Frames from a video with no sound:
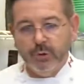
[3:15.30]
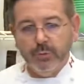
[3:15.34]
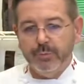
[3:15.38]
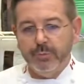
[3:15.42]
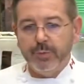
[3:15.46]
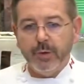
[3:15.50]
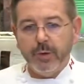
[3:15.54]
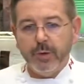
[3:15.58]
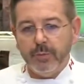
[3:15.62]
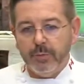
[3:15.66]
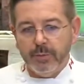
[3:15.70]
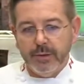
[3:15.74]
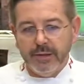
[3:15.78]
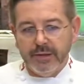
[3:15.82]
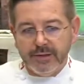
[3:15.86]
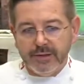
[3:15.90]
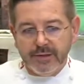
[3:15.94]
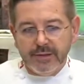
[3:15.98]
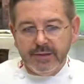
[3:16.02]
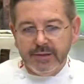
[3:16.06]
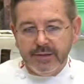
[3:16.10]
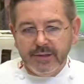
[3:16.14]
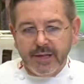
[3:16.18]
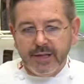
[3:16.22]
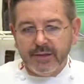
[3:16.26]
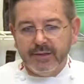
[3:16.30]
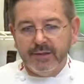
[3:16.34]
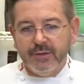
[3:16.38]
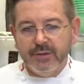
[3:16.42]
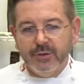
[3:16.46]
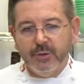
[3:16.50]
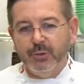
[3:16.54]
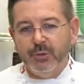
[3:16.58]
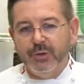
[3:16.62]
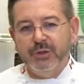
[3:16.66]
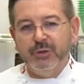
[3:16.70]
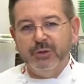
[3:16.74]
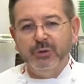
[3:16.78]
probably see that
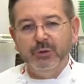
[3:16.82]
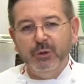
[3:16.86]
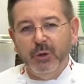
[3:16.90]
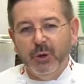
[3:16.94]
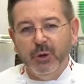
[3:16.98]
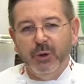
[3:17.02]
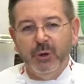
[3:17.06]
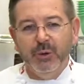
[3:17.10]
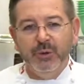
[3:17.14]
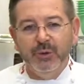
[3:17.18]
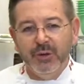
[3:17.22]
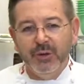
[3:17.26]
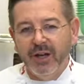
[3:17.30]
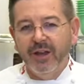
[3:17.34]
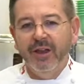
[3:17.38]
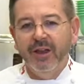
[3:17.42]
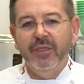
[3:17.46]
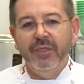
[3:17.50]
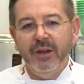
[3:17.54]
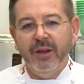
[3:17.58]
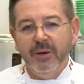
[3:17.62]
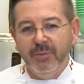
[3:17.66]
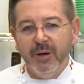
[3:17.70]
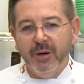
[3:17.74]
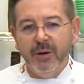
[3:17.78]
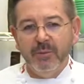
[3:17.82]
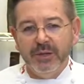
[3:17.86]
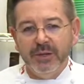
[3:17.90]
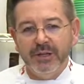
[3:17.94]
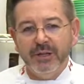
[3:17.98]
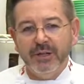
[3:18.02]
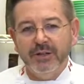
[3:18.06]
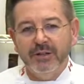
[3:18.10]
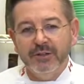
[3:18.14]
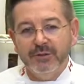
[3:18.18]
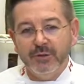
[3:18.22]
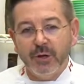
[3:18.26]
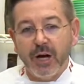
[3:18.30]
there is no
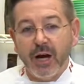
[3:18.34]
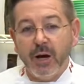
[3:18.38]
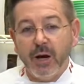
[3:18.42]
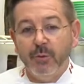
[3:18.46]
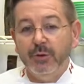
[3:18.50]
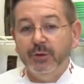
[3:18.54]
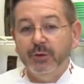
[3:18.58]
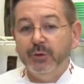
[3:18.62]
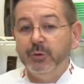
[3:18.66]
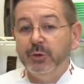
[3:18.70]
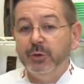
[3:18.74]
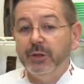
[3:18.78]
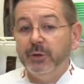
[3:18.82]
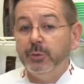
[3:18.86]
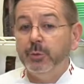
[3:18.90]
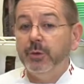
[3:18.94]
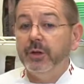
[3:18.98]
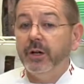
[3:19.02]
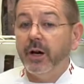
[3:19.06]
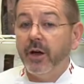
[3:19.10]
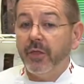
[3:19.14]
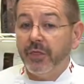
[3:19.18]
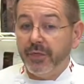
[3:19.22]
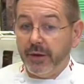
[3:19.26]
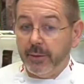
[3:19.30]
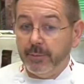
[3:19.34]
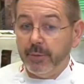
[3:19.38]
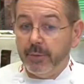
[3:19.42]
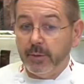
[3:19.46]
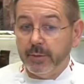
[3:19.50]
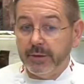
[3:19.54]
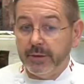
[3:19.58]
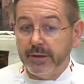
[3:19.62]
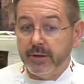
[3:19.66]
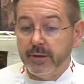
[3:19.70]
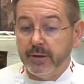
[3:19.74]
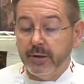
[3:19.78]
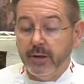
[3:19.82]
thermometer, so I will do it without
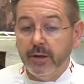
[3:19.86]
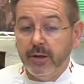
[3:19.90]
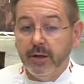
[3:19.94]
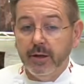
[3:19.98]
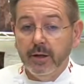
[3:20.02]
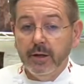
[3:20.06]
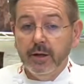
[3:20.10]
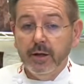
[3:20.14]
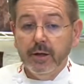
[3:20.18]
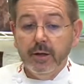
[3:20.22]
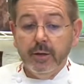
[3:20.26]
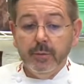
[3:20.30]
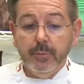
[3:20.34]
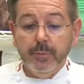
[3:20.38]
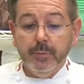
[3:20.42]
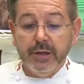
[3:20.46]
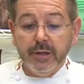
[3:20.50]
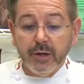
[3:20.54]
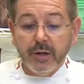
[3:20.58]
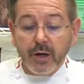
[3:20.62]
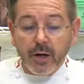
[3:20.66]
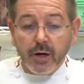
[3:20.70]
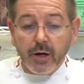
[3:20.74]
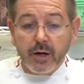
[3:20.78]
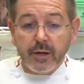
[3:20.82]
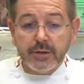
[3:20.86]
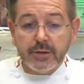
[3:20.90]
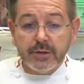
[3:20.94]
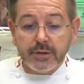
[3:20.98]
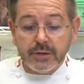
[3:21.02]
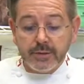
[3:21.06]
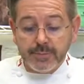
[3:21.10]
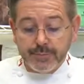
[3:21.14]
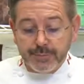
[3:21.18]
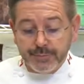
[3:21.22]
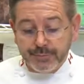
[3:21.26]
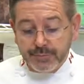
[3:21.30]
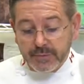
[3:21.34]
thermometer.
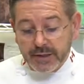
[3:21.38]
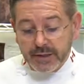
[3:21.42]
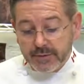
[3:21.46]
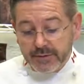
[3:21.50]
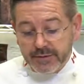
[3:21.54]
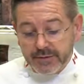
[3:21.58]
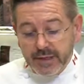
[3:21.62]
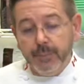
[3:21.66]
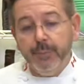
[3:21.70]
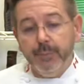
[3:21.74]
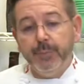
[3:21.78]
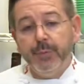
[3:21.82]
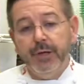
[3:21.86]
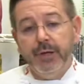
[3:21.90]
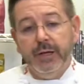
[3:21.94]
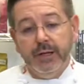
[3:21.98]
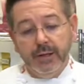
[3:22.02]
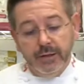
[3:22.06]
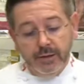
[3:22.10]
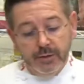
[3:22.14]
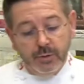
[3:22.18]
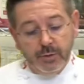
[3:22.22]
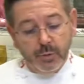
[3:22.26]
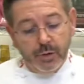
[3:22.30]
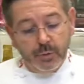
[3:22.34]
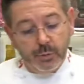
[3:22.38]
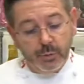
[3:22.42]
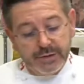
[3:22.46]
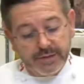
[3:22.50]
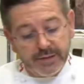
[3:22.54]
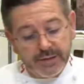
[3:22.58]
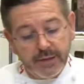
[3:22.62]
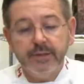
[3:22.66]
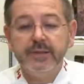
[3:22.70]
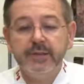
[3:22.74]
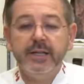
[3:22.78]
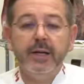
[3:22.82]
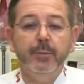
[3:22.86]
Because tempering, when we
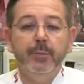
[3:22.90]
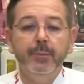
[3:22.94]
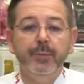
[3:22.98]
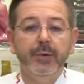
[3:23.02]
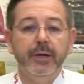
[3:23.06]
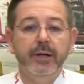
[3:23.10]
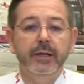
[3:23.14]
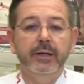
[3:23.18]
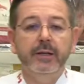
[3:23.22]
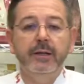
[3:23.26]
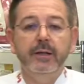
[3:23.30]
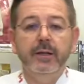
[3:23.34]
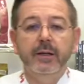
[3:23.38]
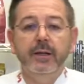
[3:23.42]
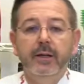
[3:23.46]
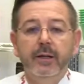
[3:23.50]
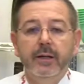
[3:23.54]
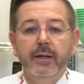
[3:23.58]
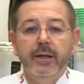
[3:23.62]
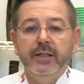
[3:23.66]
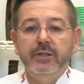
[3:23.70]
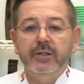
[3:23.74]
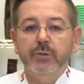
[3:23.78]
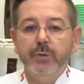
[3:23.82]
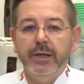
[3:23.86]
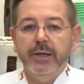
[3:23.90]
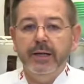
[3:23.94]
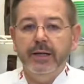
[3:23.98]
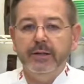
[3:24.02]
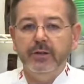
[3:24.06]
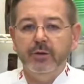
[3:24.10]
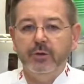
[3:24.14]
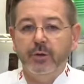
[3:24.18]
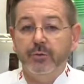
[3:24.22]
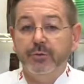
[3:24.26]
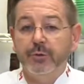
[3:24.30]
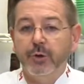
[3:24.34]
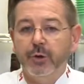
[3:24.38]
say tempering, is
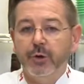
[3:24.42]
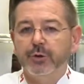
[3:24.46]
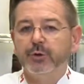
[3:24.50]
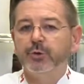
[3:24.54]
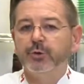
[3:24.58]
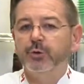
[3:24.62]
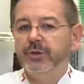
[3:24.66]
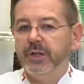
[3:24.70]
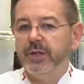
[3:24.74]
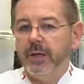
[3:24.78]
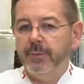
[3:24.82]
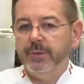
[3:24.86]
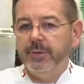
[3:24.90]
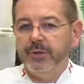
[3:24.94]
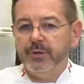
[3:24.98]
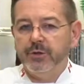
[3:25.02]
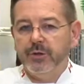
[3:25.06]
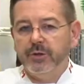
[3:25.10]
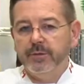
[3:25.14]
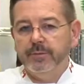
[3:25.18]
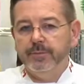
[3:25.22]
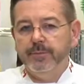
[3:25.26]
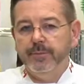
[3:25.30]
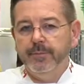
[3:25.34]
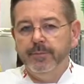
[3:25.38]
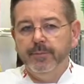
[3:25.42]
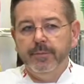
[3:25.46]
related, of course, to temperature.